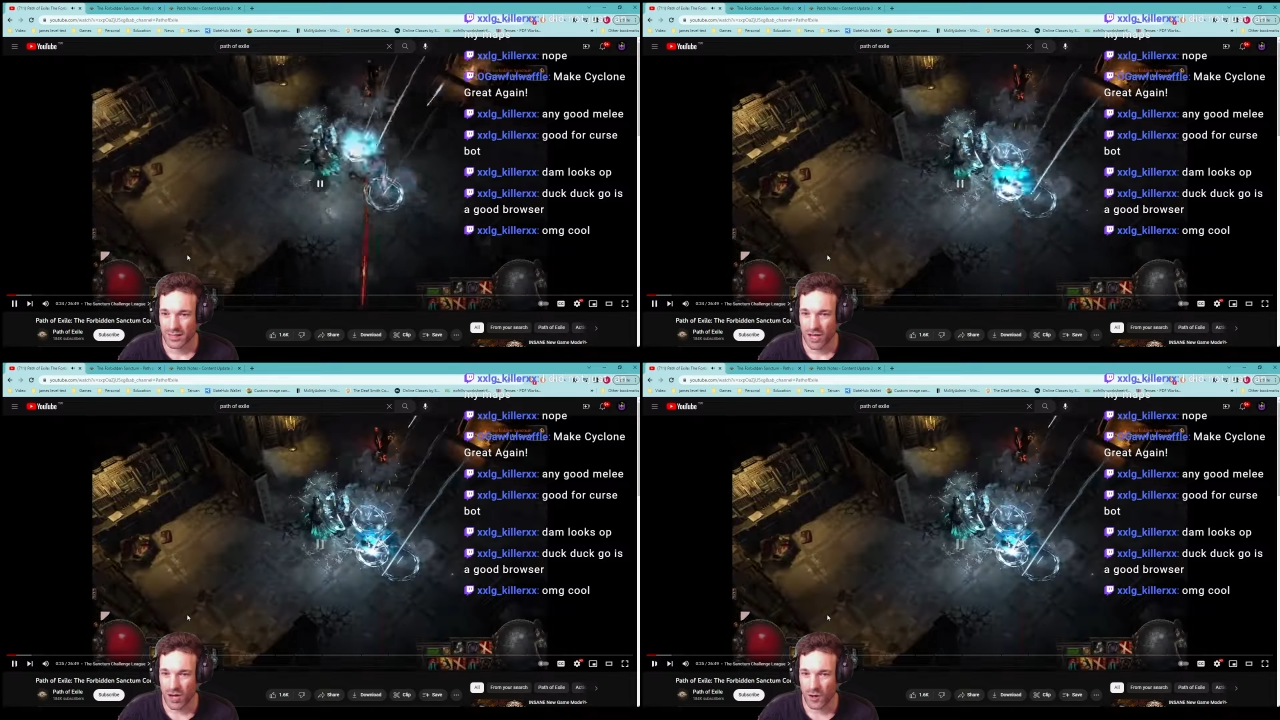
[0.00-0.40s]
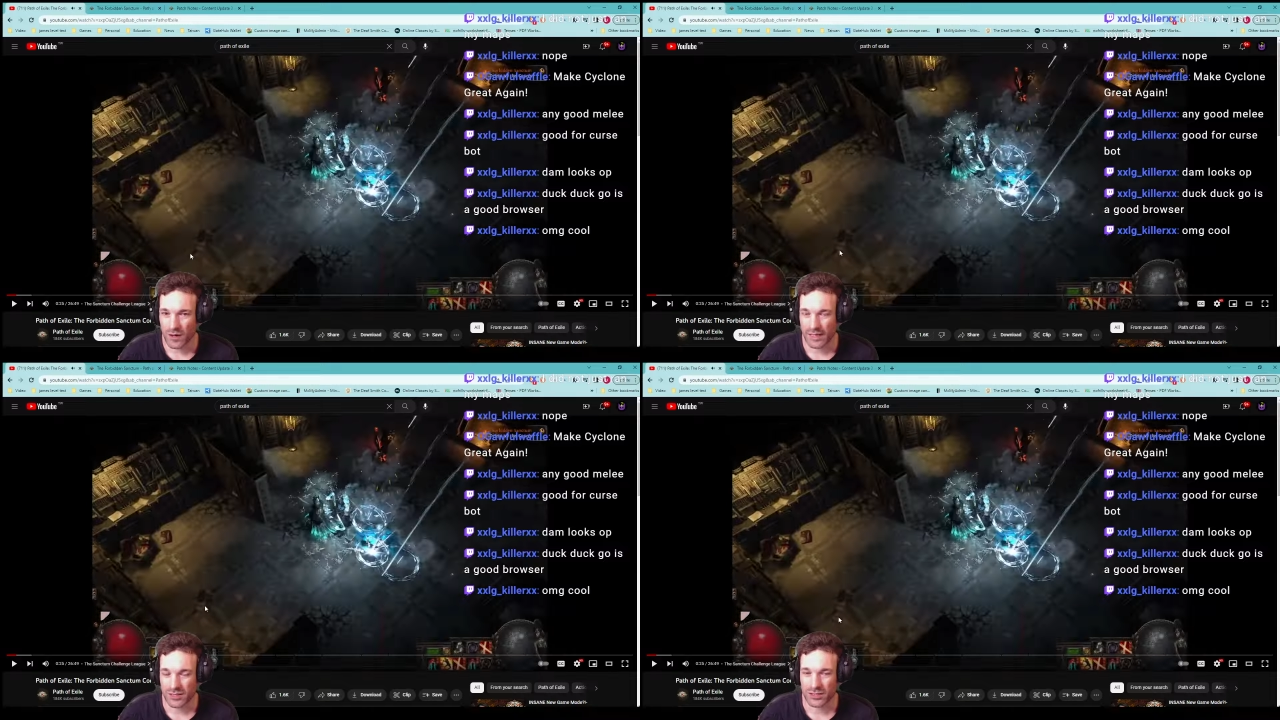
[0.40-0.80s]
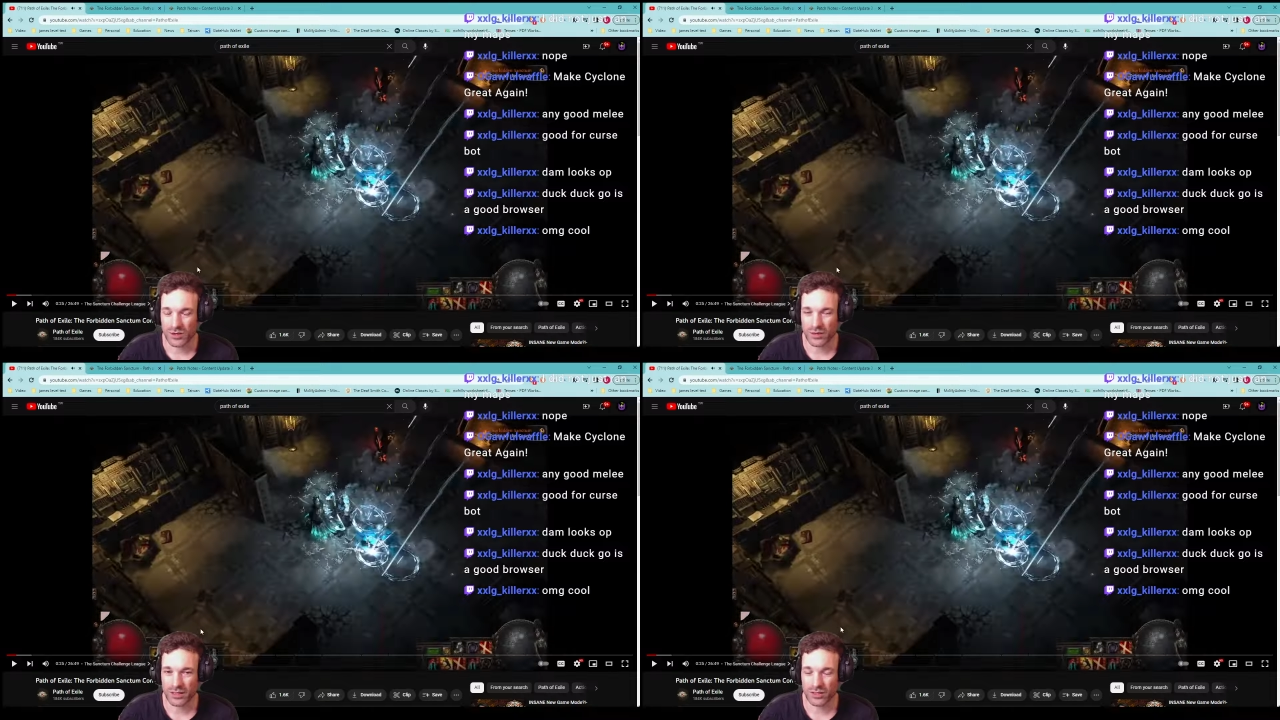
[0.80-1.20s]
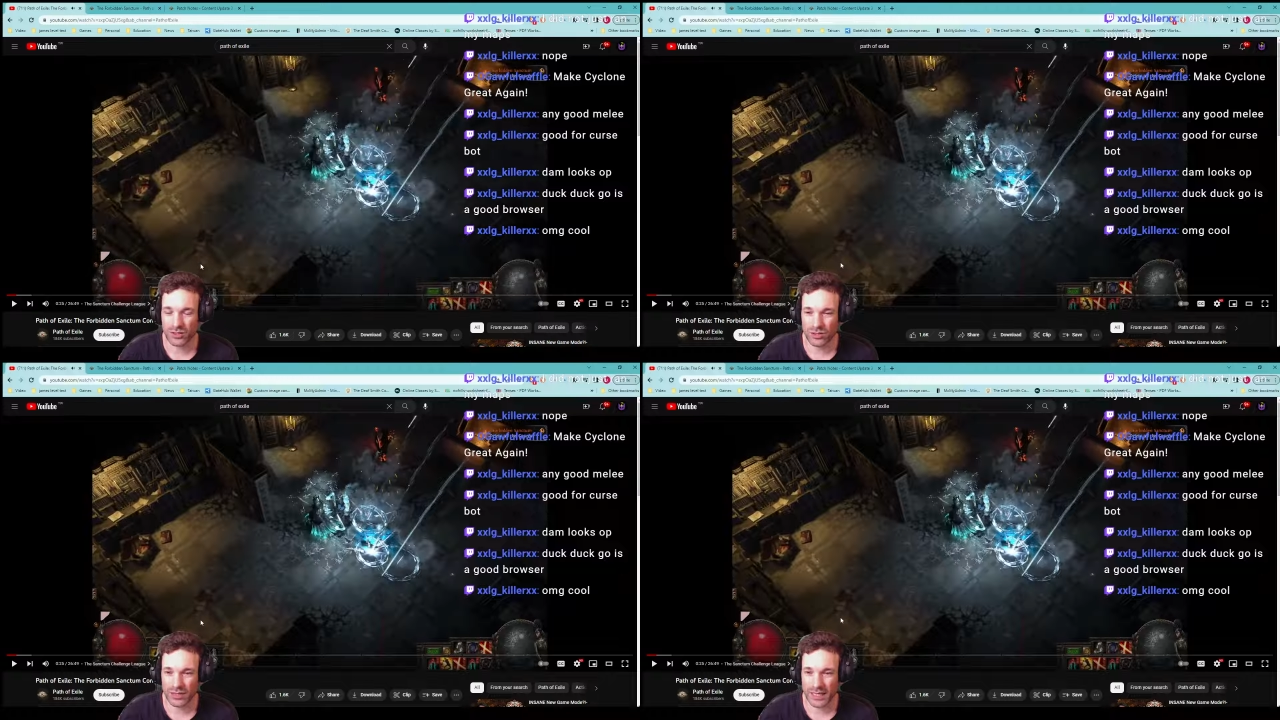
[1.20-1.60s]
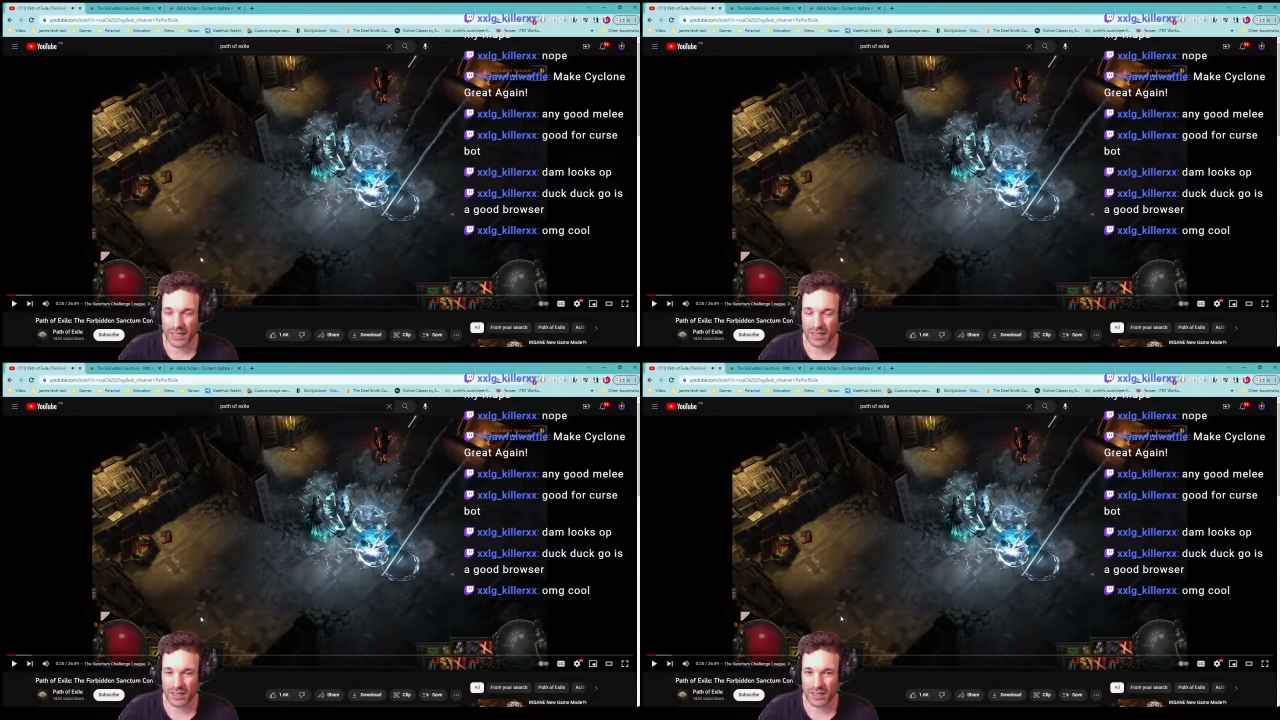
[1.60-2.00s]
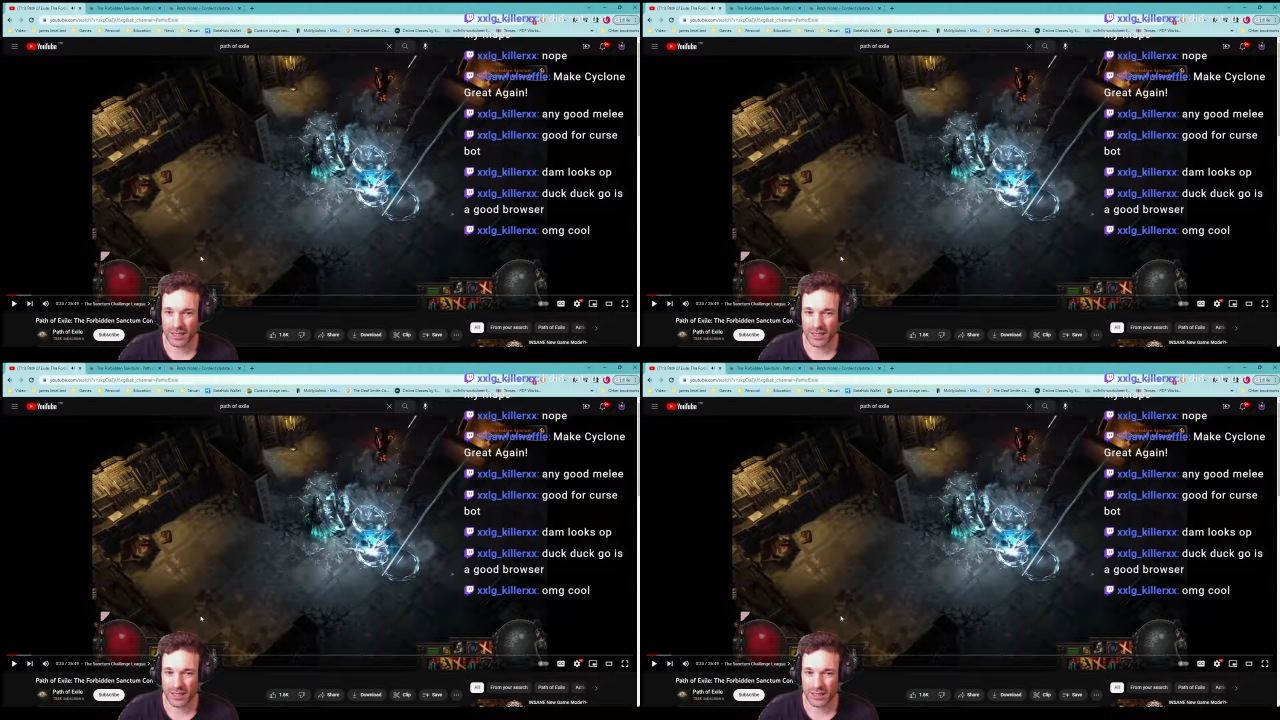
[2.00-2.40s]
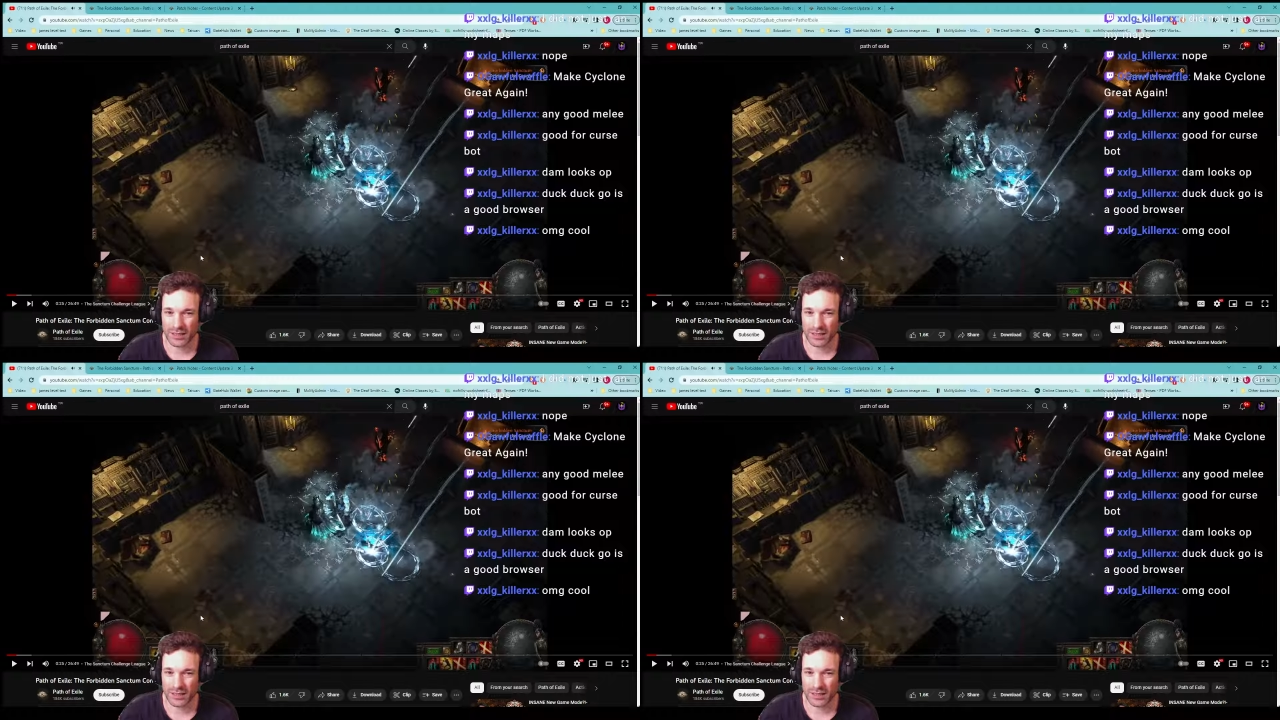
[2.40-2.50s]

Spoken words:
Okay, so you'll get like